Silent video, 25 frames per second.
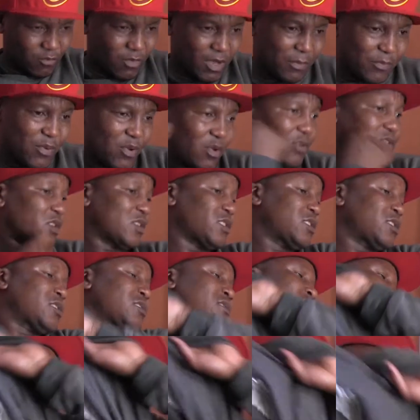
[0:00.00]
my polish.
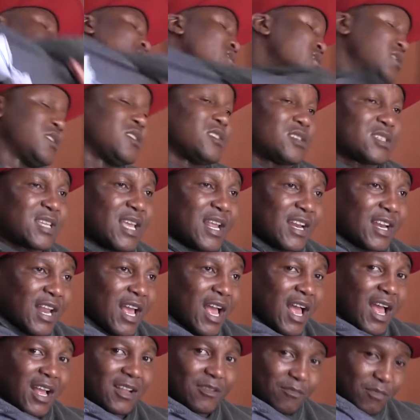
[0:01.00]
It's getting
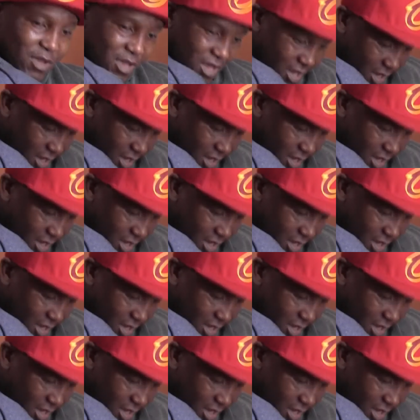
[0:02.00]
hot, man.